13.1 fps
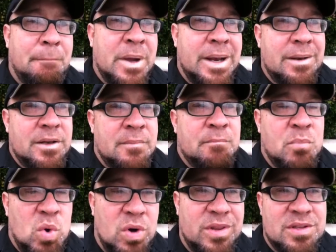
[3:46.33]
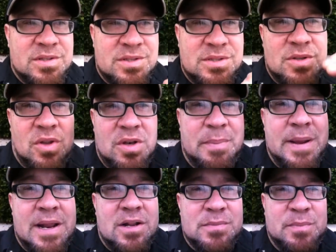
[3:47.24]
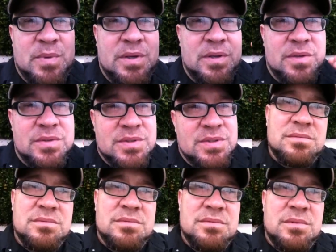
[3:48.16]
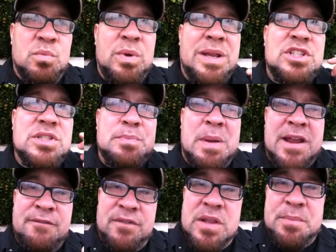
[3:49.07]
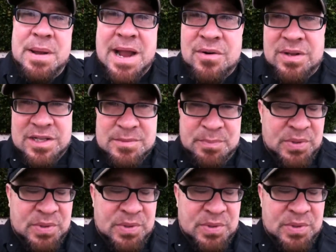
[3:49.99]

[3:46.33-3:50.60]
but the more the solar panels produce, we just pay for the power that's